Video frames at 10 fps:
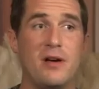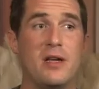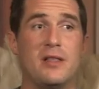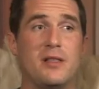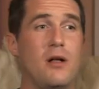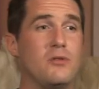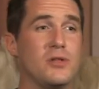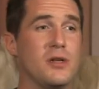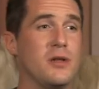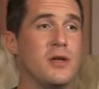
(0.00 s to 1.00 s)
very
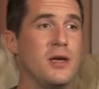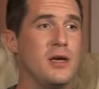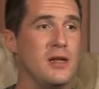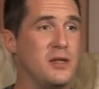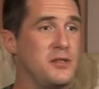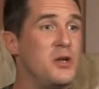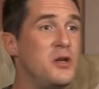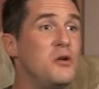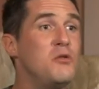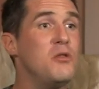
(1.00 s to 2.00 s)
indulgent and I
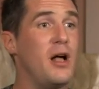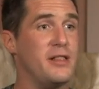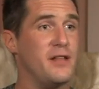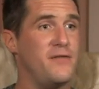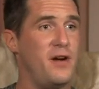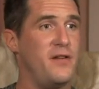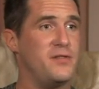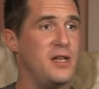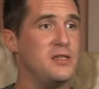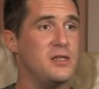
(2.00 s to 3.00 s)
do like the
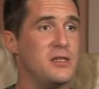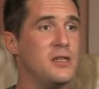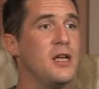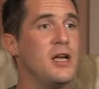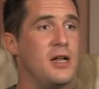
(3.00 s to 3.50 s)
five senses.